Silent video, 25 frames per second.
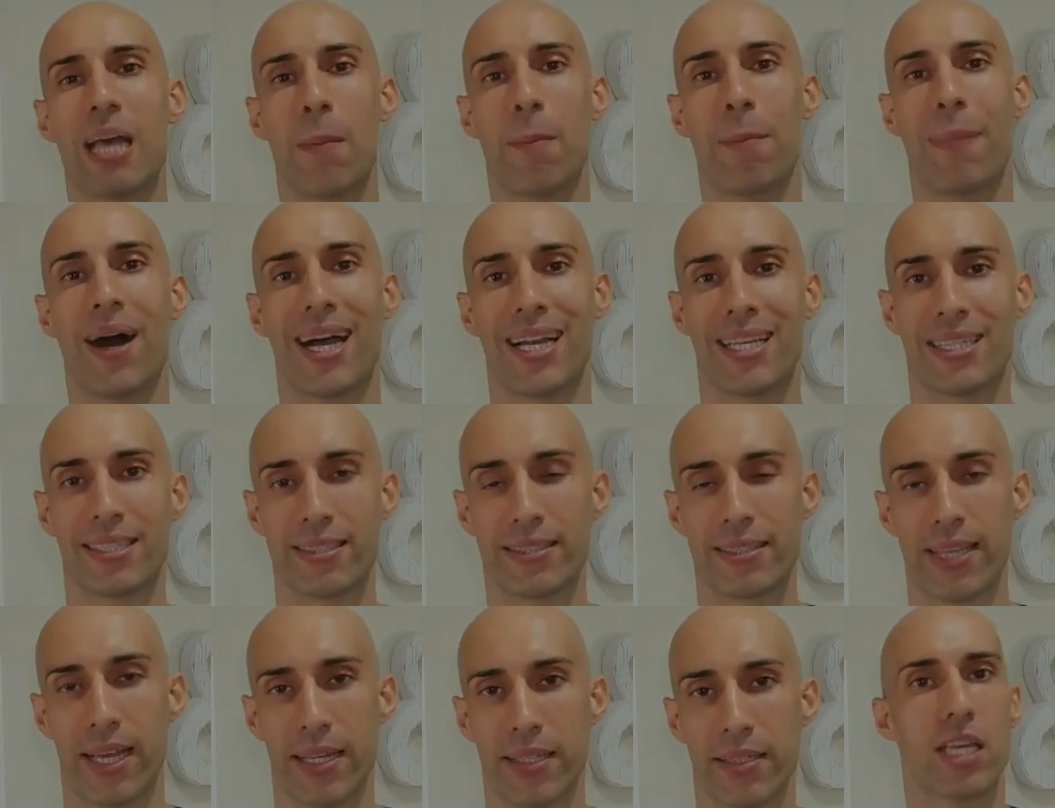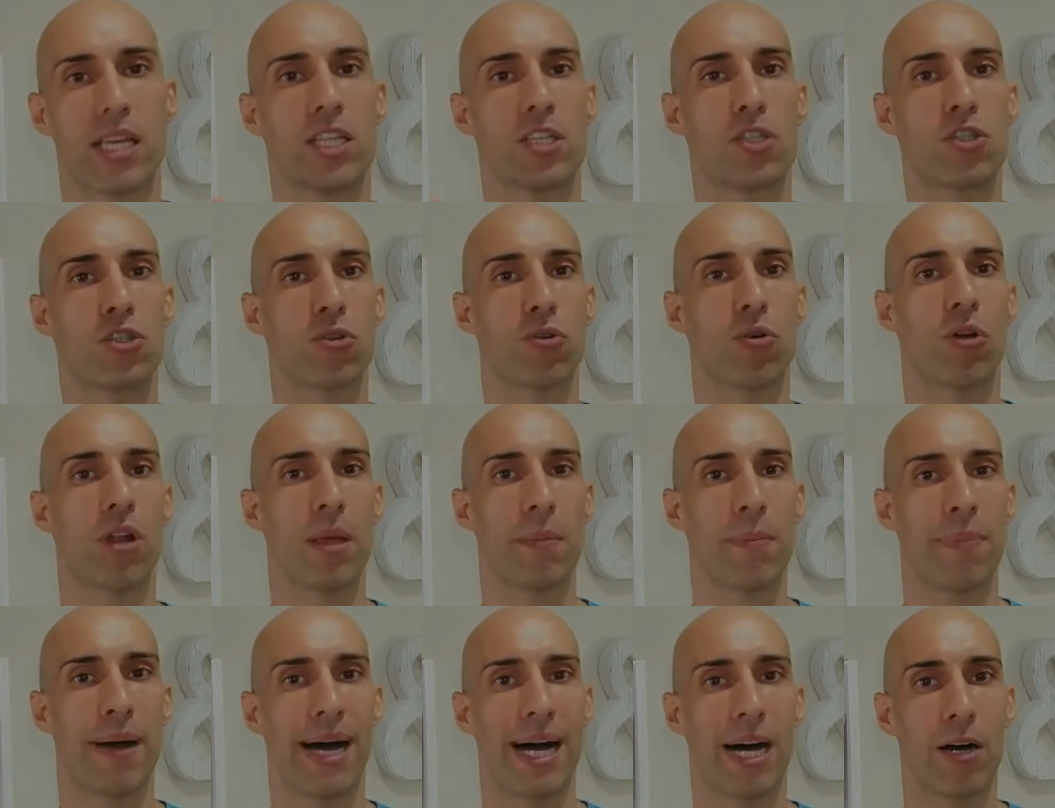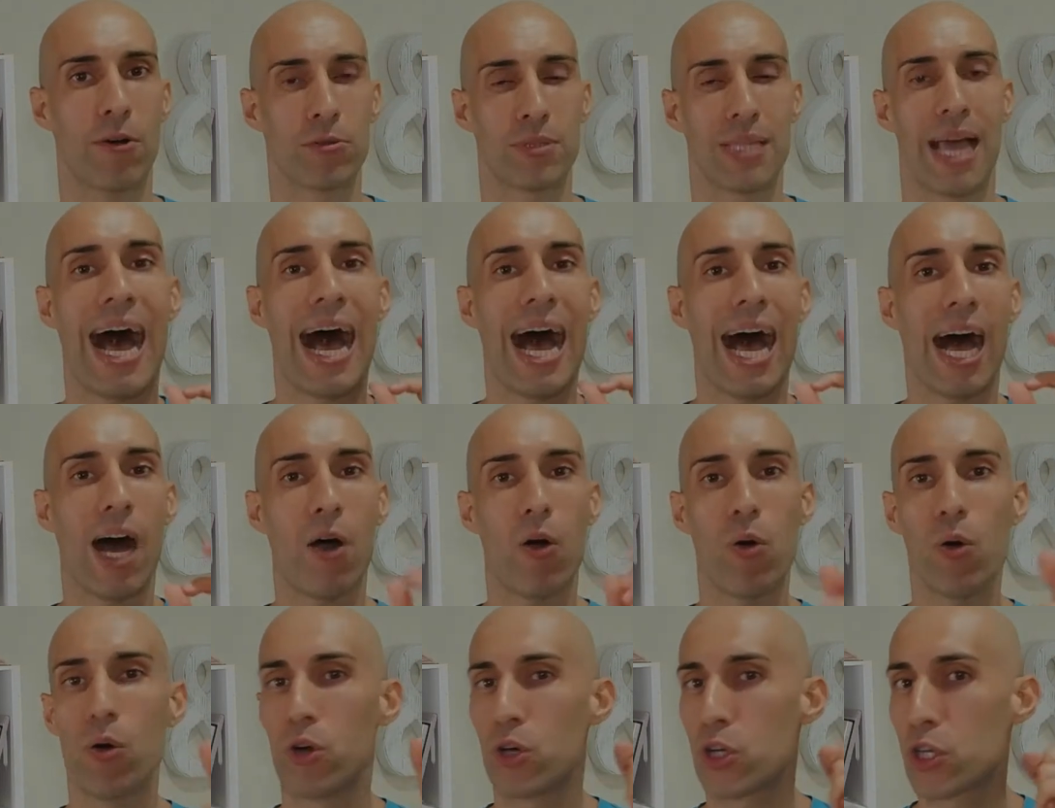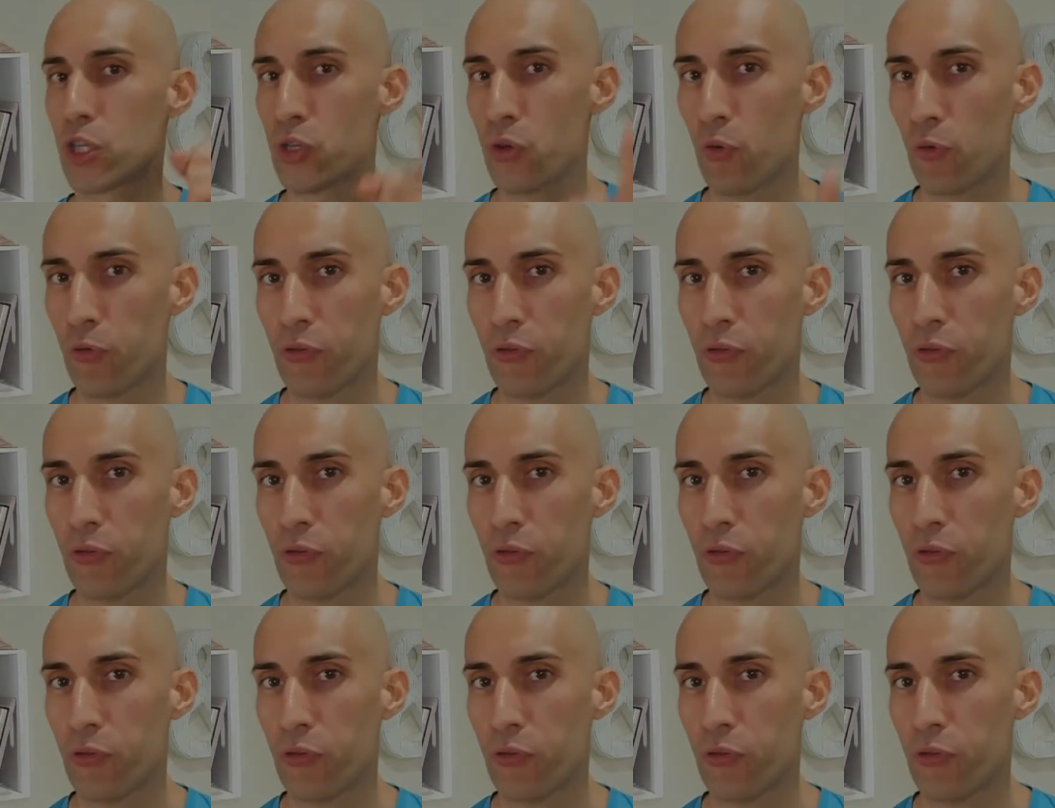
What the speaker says: a mindset. It's all about how you